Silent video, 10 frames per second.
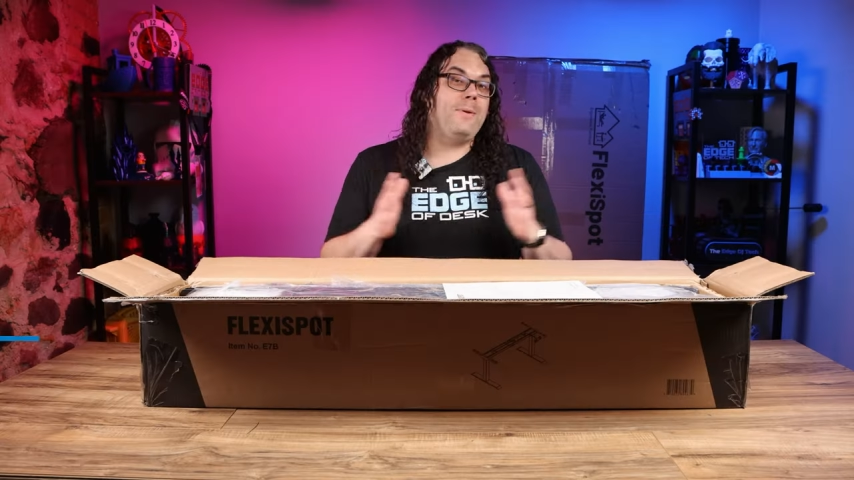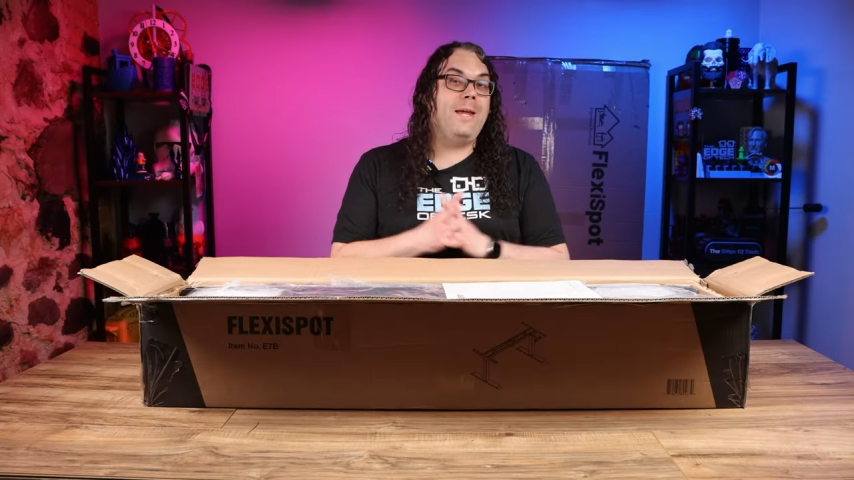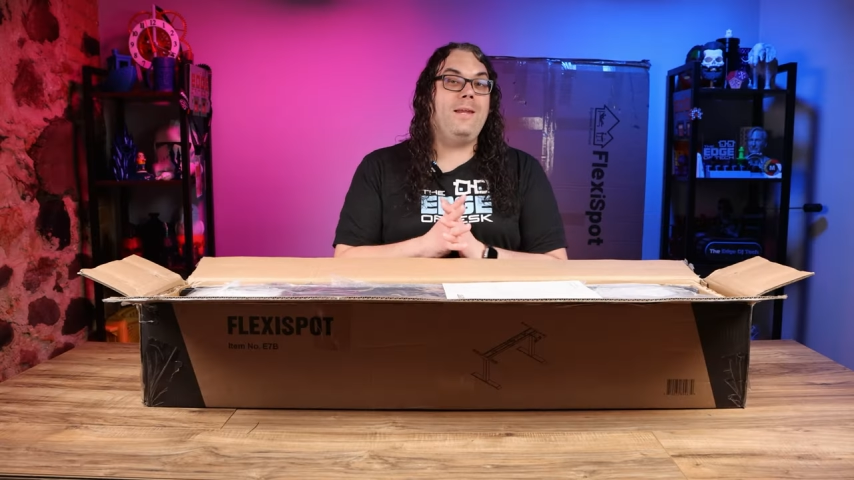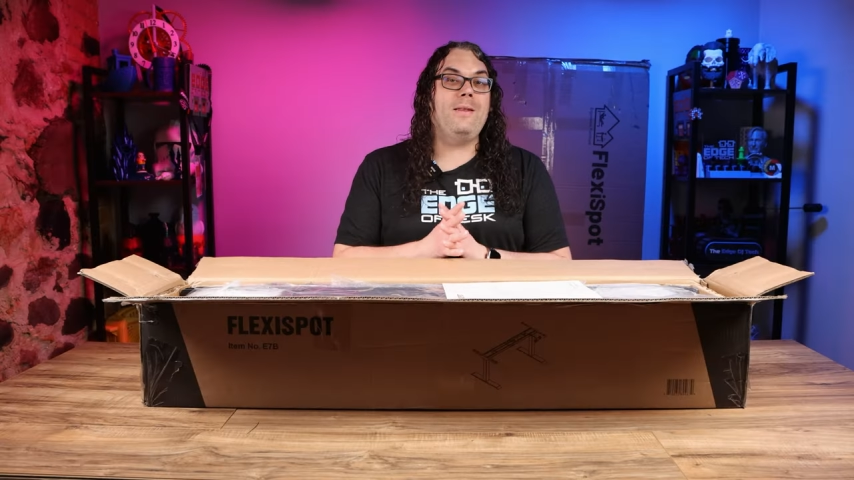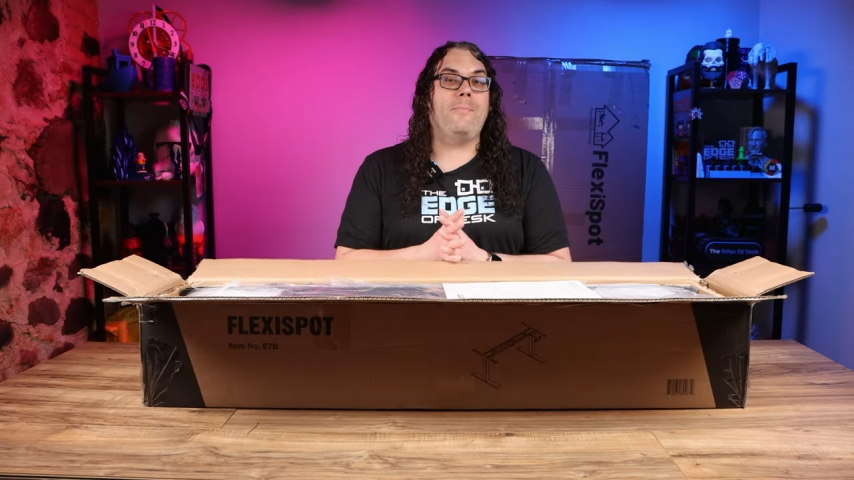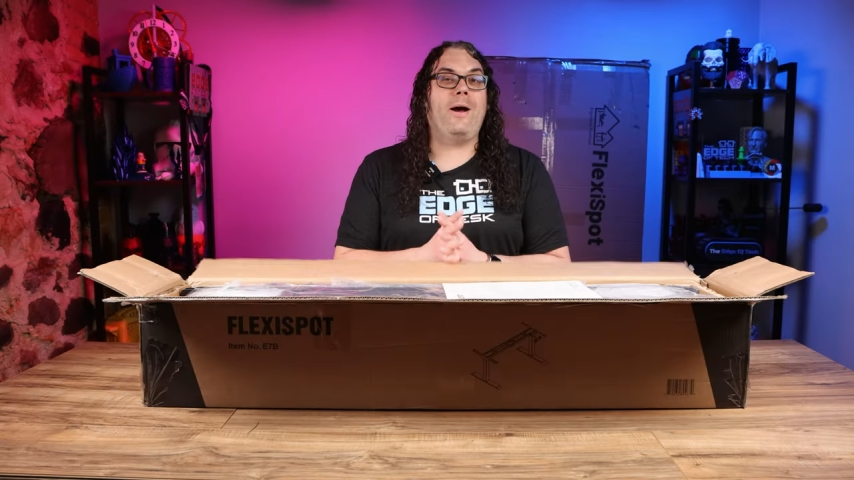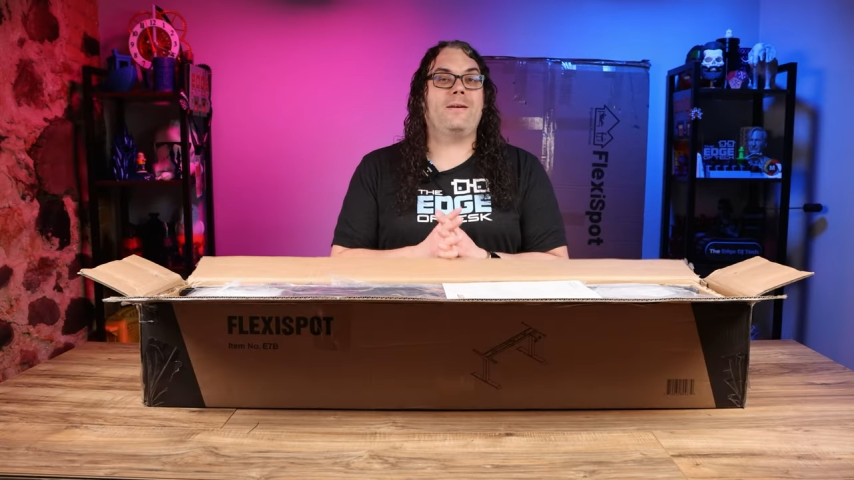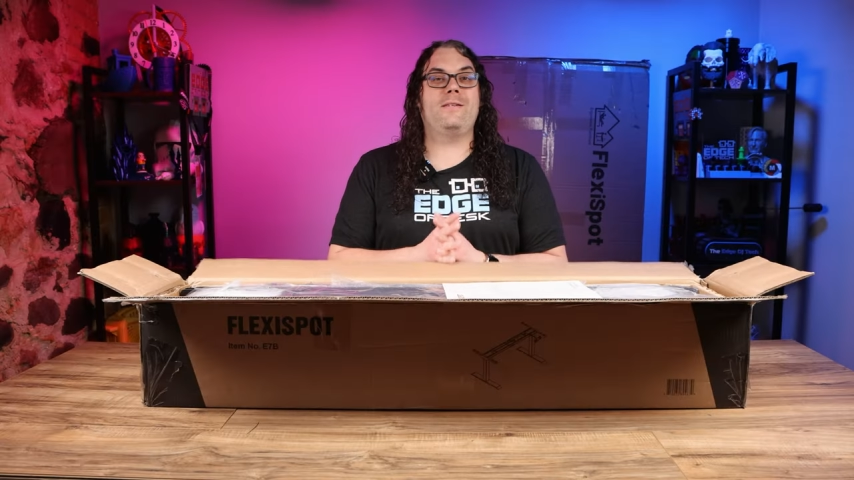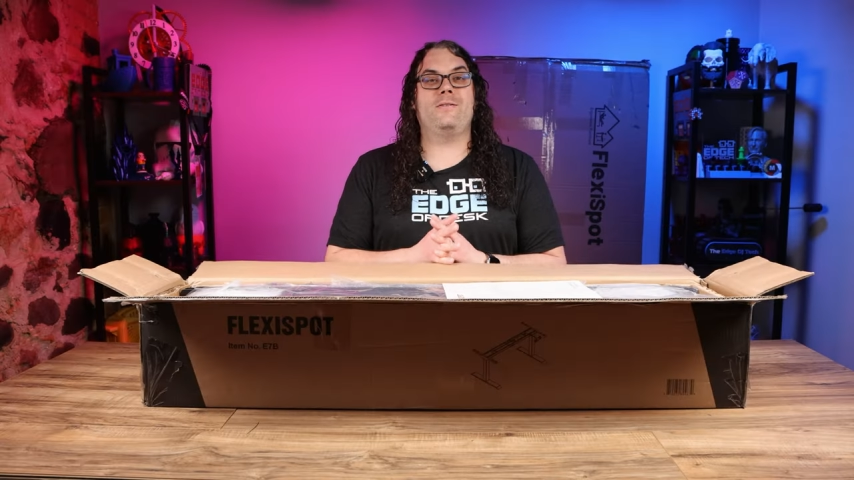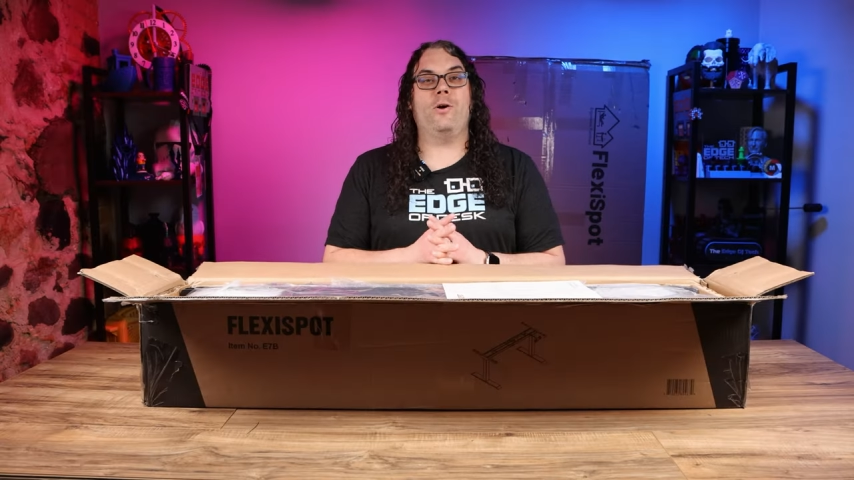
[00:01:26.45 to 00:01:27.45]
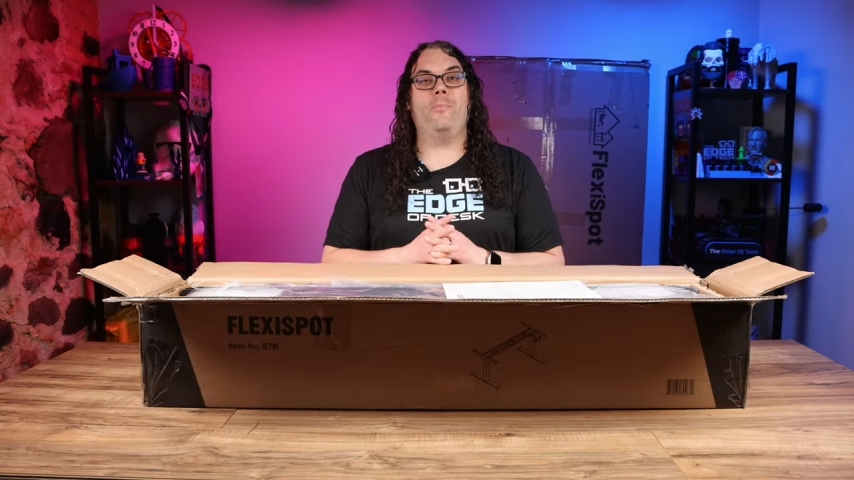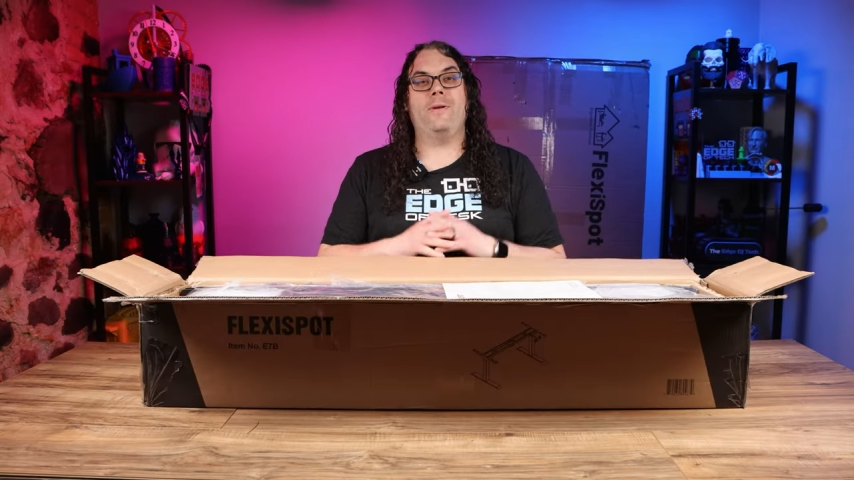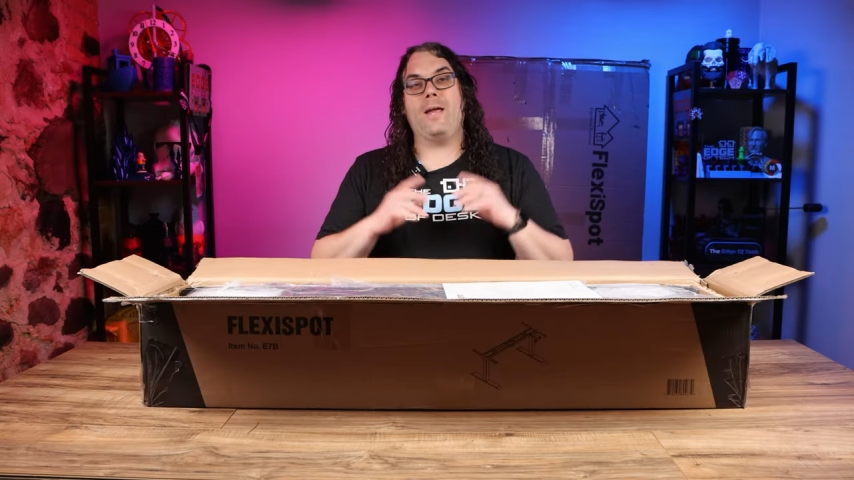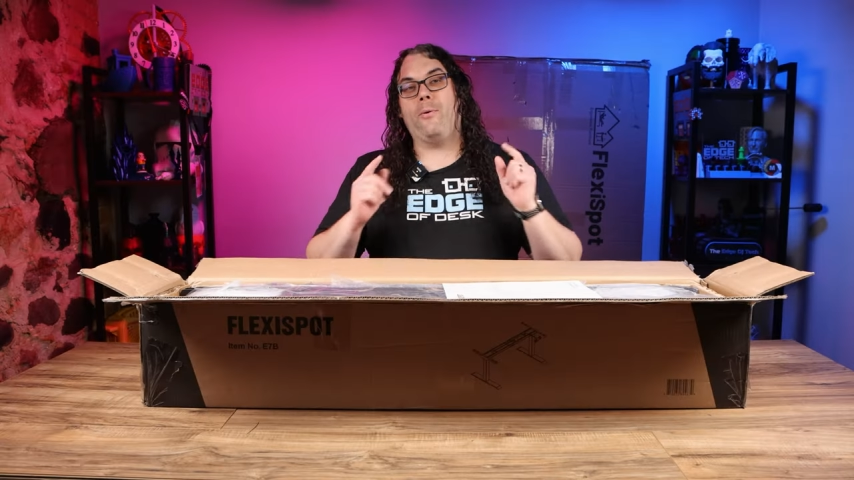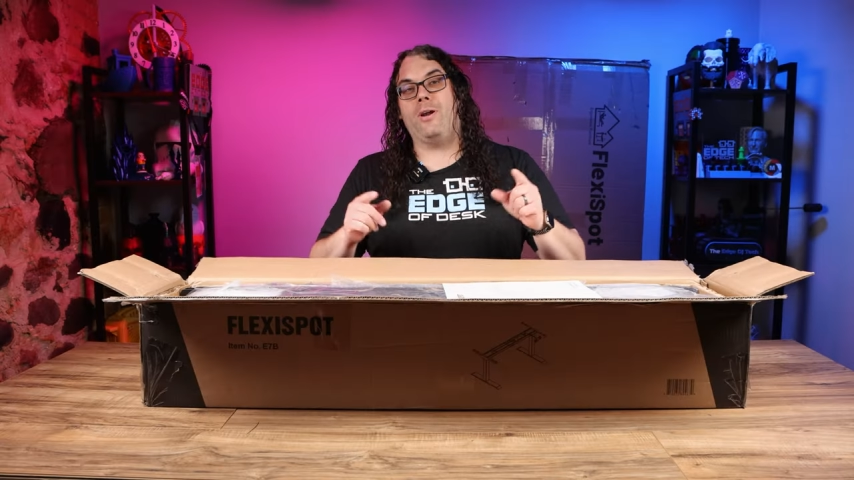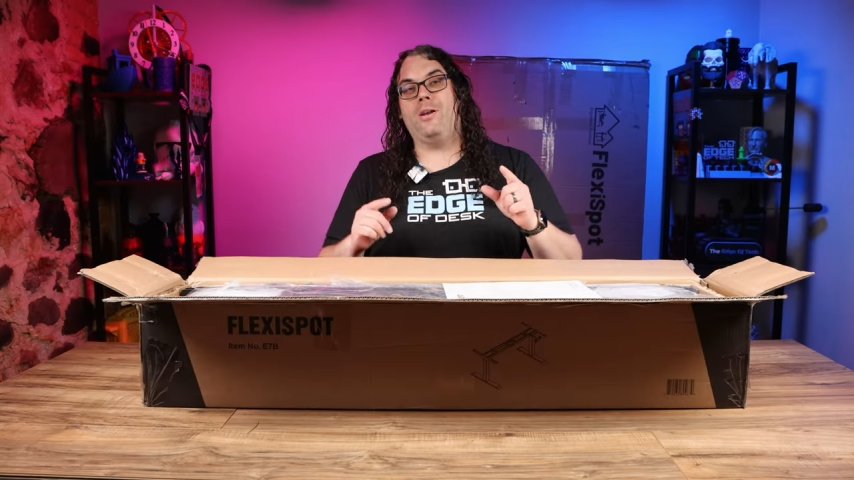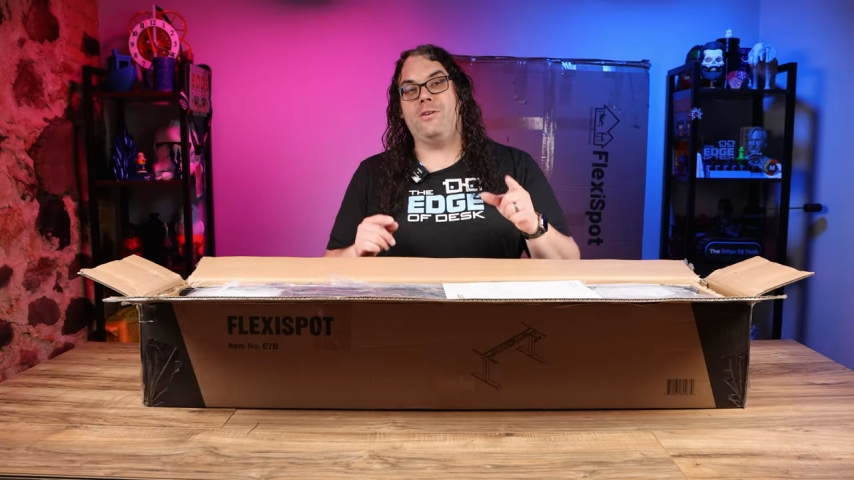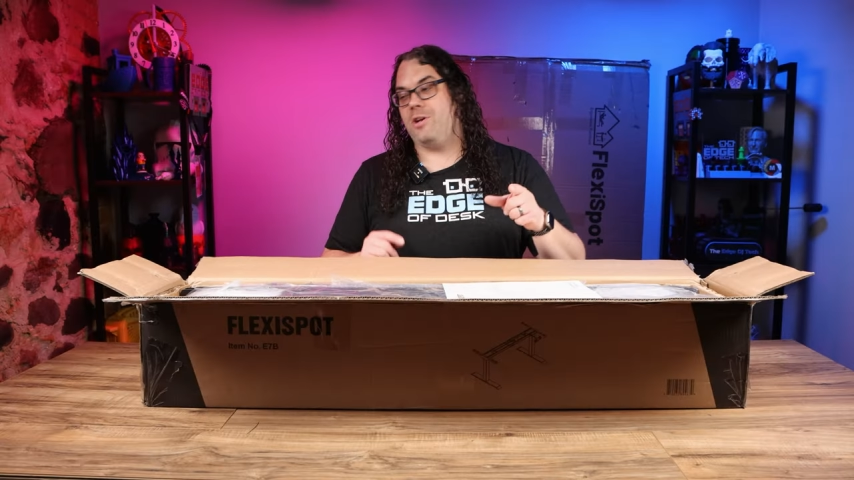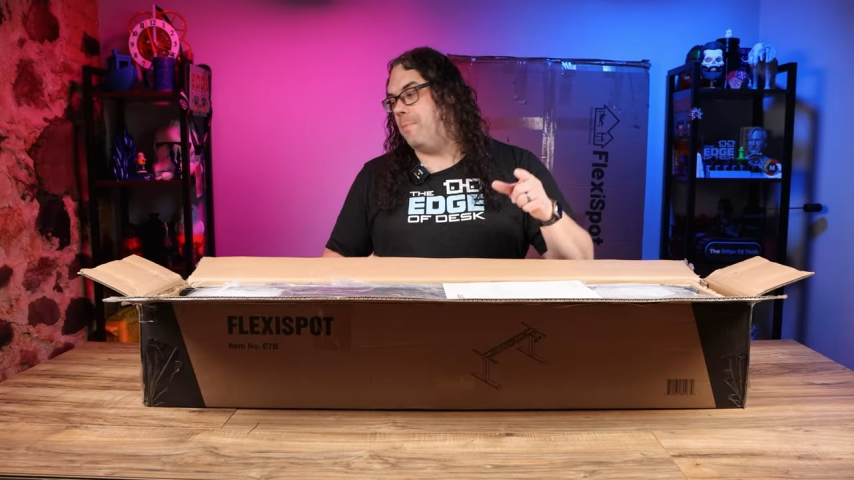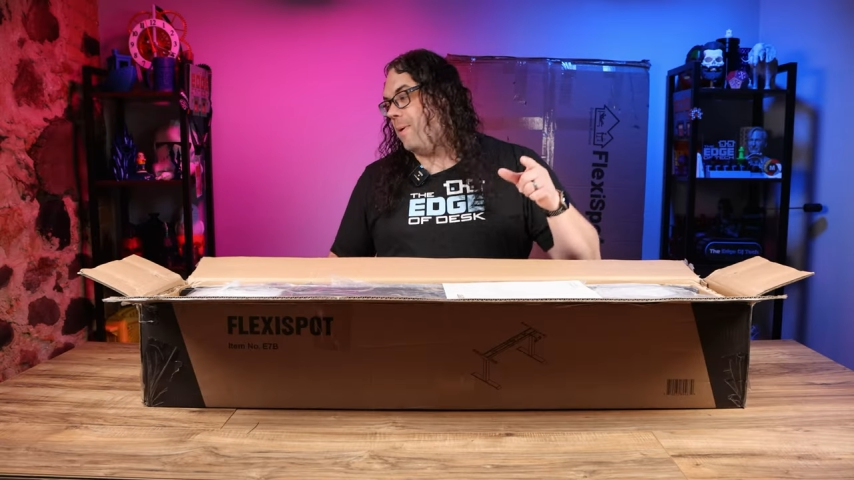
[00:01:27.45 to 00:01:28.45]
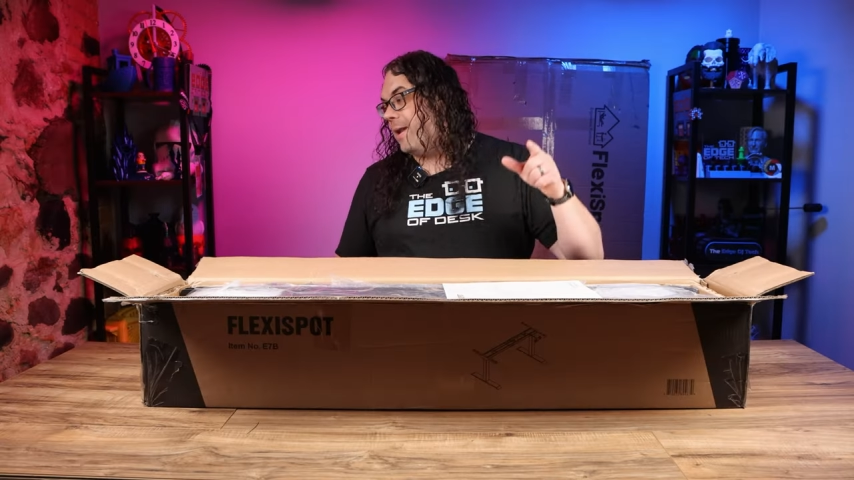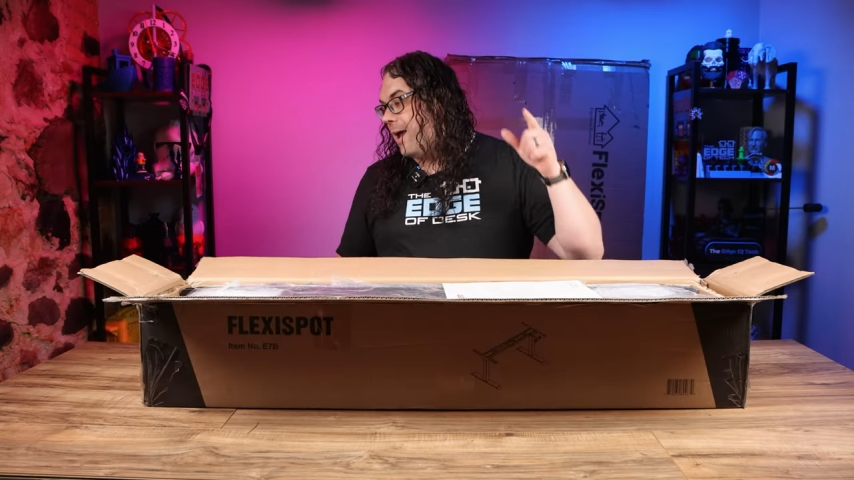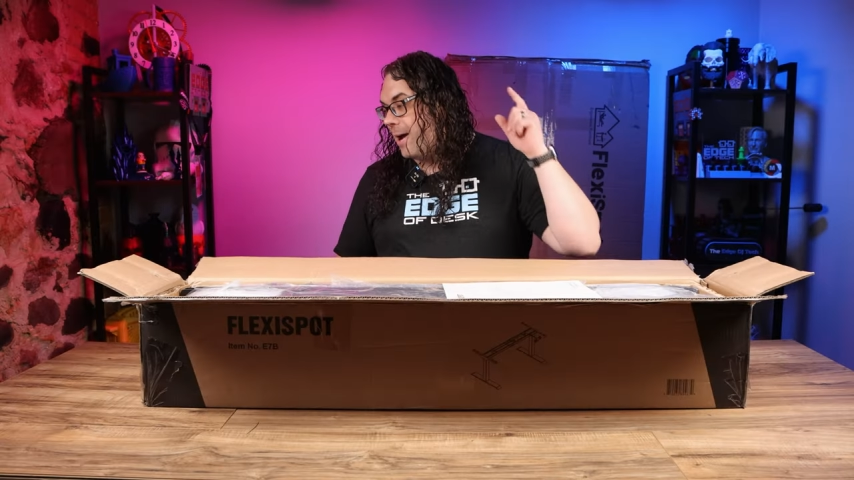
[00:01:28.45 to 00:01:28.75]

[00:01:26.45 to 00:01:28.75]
I'm getting the boxes opened, I wanted to jump in.